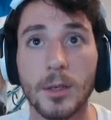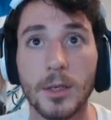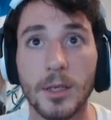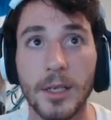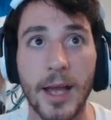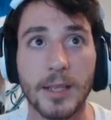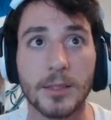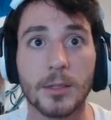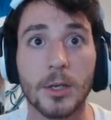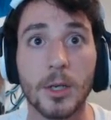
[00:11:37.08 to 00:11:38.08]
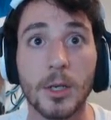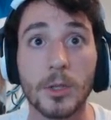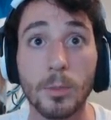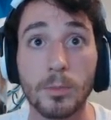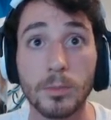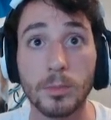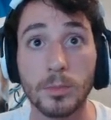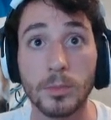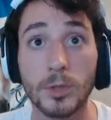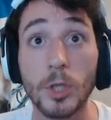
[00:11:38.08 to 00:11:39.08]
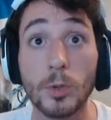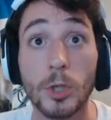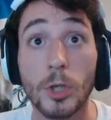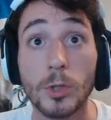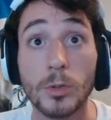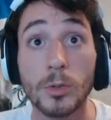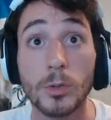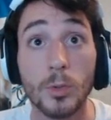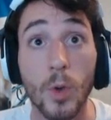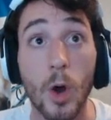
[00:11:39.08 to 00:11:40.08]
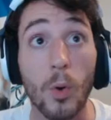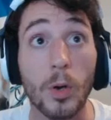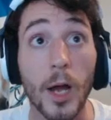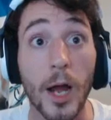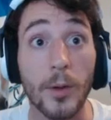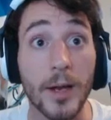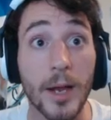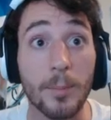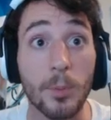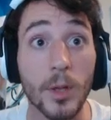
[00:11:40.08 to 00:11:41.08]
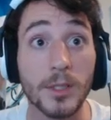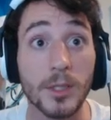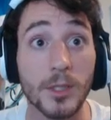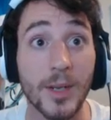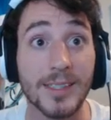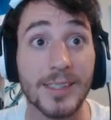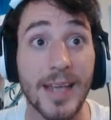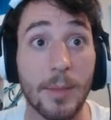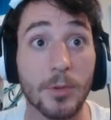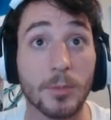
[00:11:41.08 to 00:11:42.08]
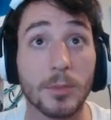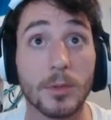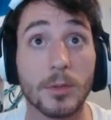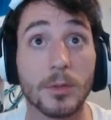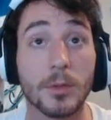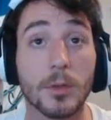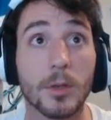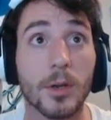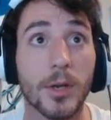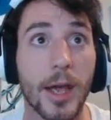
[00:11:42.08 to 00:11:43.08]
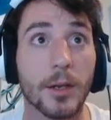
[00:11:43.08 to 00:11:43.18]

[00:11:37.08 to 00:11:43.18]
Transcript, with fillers: Yes! Nope! Nope! Whoa! I ran out of bullets, so I stabbed him. Okay,